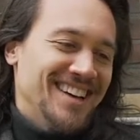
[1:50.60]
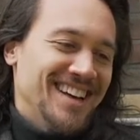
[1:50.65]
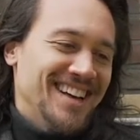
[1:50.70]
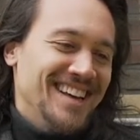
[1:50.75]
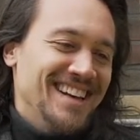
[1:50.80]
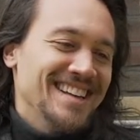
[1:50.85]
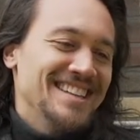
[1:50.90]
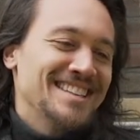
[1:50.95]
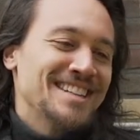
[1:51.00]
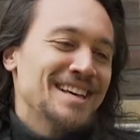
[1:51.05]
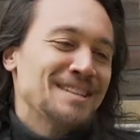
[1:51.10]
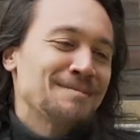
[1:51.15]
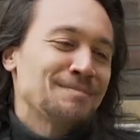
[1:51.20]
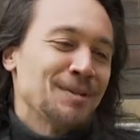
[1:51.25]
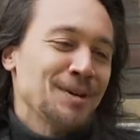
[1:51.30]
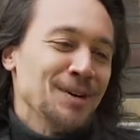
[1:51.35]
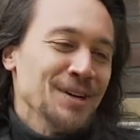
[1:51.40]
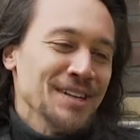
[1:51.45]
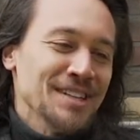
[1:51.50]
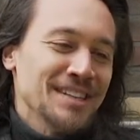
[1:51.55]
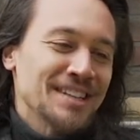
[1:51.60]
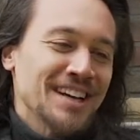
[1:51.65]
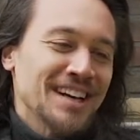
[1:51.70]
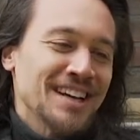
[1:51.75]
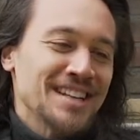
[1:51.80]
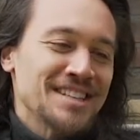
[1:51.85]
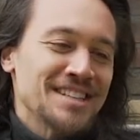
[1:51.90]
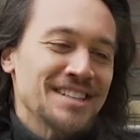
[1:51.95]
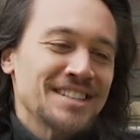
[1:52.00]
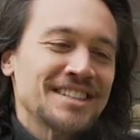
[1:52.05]
And at that point,
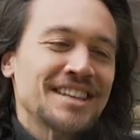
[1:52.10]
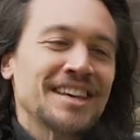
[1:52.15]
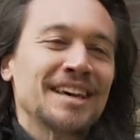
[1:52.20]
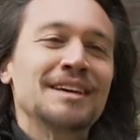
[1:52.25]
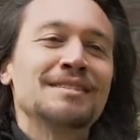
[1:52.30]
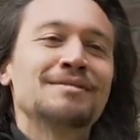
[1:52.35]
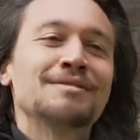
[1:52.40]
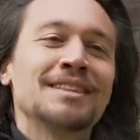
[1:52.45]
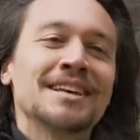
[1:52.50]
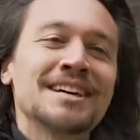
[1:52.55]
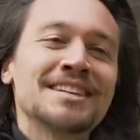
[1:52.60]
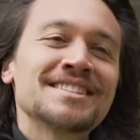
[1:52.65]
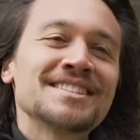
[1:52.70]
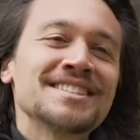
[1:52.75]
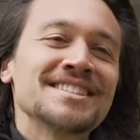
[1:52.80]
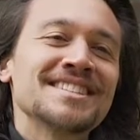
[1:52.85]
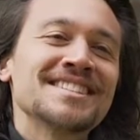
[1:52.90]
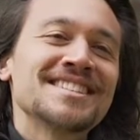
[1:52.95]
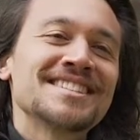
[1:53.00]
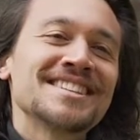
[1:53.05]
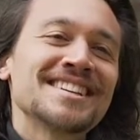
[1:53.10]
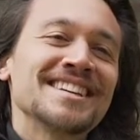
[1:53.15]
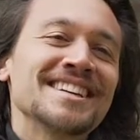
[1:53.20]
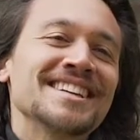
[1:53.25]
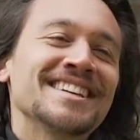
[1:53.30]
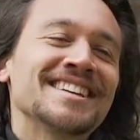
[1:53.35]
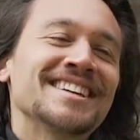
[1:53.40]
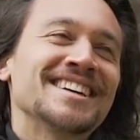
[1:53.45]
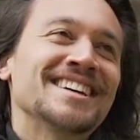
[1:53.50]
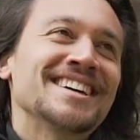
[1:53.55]
I just gave lessons
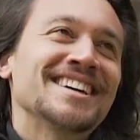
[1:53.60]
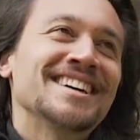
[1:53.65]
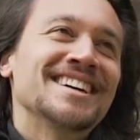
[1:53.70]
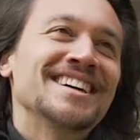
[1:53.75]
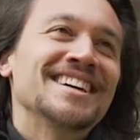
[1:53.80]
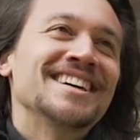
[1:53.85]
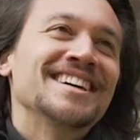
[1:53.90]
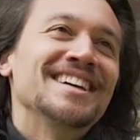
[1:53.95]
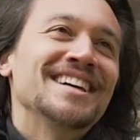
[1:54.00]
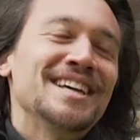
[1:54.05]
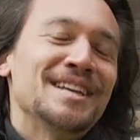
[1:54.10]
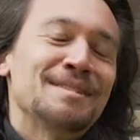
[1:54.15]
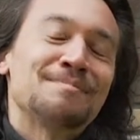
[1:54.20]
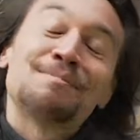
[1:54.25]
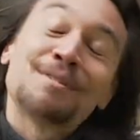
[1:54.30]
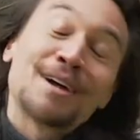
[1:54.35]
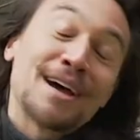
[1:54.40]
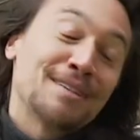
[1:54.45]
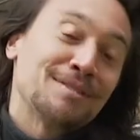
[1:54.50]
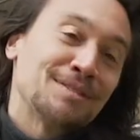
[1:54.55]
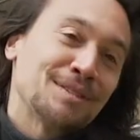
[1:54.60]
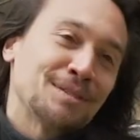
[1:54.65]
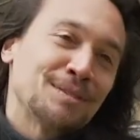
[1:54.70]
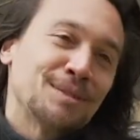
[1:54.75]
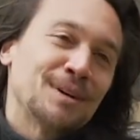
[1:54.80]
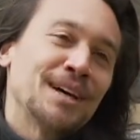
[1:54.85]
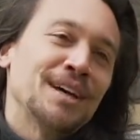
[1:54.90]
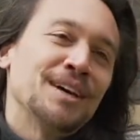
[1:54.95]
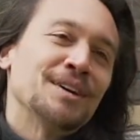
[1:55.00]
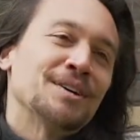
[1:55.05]
in a private
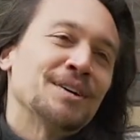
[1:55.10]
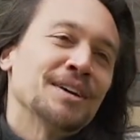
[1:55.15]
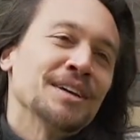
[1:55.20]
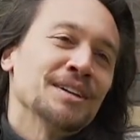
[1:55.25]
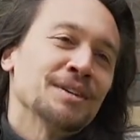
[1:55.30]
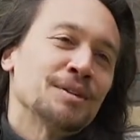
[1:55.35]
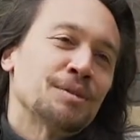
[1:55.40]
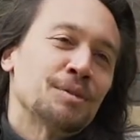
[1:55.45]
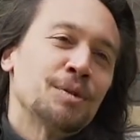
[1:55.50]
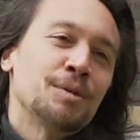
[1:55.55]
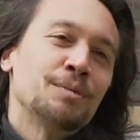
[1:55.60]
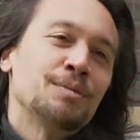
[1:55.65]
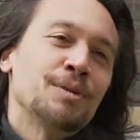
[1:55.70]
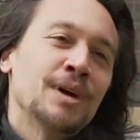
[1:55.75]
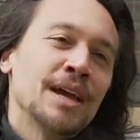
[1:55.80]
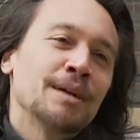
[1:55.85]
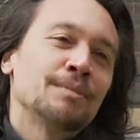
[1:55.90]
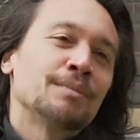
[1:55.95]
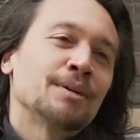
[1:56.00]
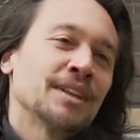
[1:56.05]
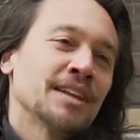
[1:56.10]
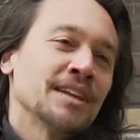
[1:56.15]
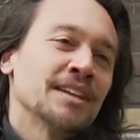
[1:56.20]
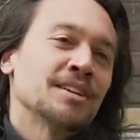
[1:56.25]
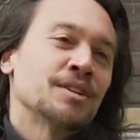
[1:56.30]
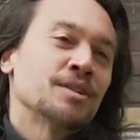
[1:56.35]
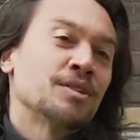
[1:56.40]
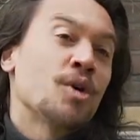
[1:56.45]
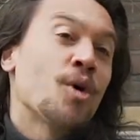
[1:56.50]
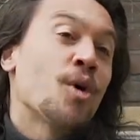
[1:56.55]
way, or in a group way, but in
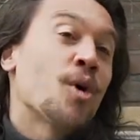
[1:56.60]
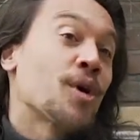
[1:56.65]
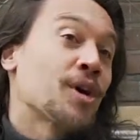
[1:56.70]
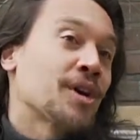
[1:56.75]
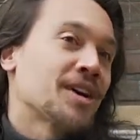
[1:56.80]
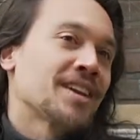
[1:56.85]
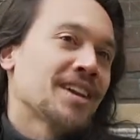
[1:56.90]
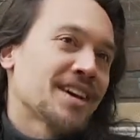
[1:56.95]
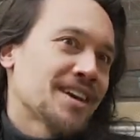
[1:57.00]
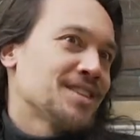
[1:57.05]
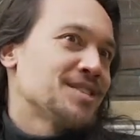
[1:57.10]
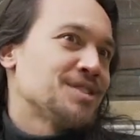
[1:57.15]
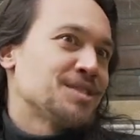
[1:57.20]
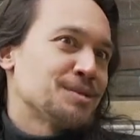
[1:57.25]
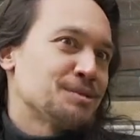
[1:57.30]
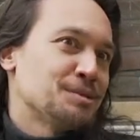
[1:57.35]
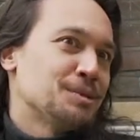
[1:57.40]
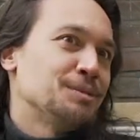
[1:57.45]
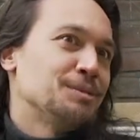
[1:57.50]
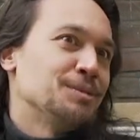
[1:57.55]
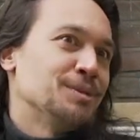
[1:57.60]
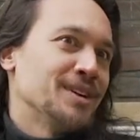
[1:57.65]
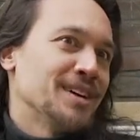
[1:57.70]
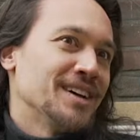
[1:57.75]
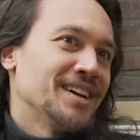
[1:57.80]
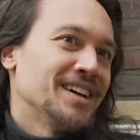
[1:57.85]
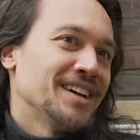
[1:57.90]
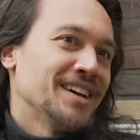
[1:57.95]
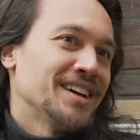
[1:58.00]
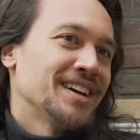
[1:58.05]
an organized group
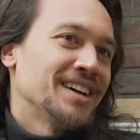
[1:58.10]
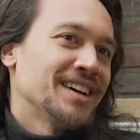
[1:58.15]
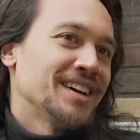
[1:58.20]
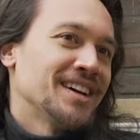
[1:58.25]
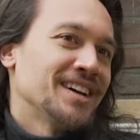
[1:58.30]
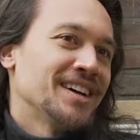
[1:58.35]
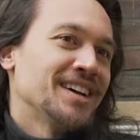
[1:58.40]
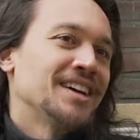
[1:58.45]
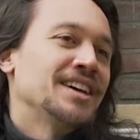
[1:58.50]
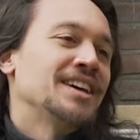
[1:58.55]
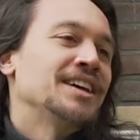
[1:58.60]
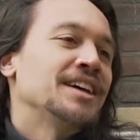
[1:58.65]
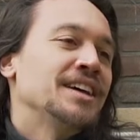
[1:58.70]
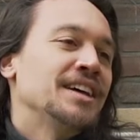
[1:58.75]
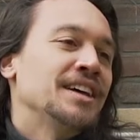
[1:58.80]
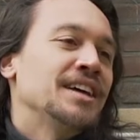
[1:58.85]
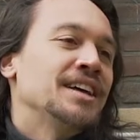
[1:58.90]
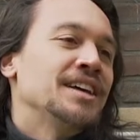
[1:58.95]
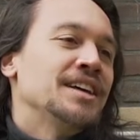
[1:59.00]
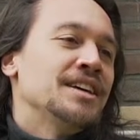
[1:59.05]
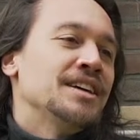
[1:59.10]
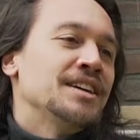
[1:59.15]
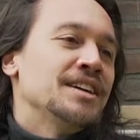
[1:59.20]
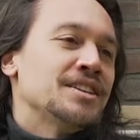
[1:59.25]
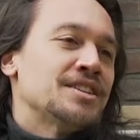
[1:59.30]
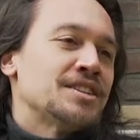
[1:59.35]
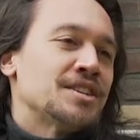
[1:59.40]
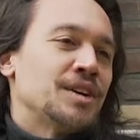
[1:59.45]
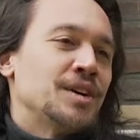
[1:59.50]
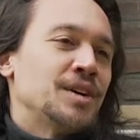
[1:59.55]
way.
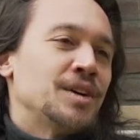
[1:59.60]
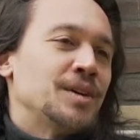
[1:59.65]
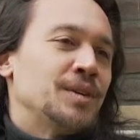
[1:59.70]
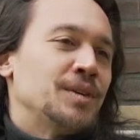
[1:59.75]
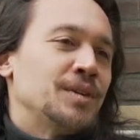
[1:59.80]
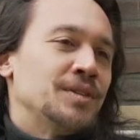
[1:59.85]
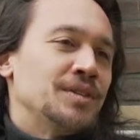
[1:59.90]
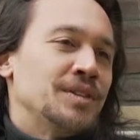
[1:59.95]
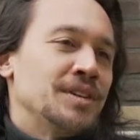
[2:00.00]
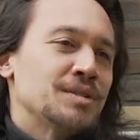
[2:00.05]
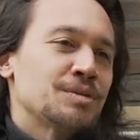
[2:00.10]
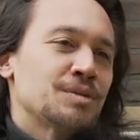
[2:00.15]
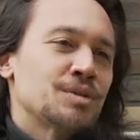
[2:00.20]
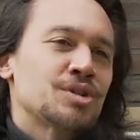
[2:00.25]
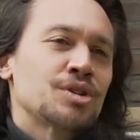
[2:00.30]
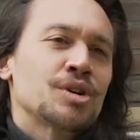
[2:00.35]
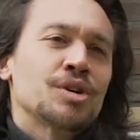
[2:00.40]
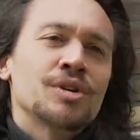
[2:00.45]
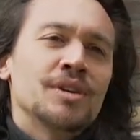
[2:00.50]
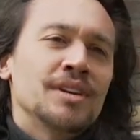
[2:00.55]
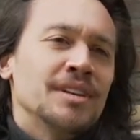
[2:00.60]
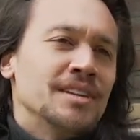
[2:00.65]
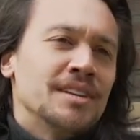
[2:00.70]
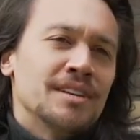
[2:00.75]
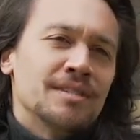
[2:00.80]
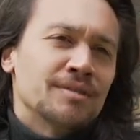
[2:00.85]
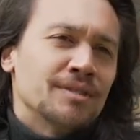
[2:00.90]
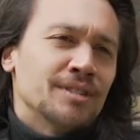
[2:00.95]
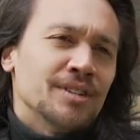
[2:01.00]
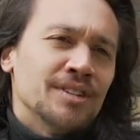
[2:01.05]
So this was totally
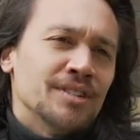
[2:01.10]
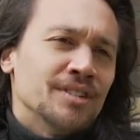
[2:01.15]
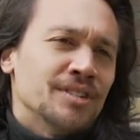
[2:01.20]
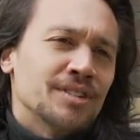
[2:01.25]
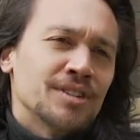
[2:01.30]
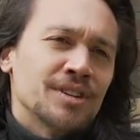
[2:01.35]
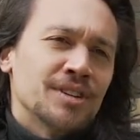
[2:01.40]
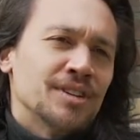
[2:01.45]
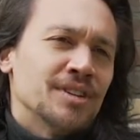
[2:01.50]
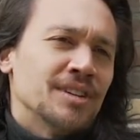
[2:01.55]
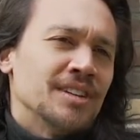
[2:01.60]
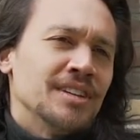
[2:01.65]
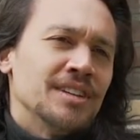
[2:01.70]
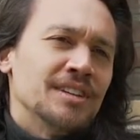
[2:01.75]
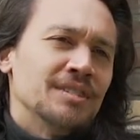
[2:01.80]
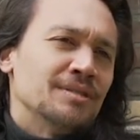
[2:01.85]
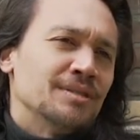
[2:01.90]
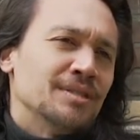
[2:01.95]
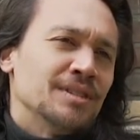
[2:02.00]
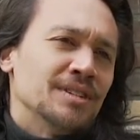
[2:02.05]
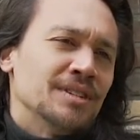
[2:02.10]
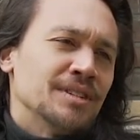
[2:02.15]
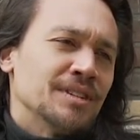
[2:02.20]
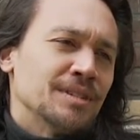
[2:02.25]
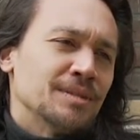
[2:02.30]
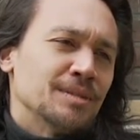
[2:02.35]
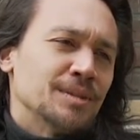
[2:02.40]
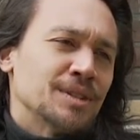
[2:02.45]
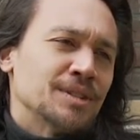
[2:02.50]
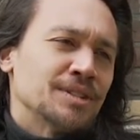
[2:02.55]
different.
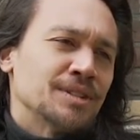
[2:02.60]
It was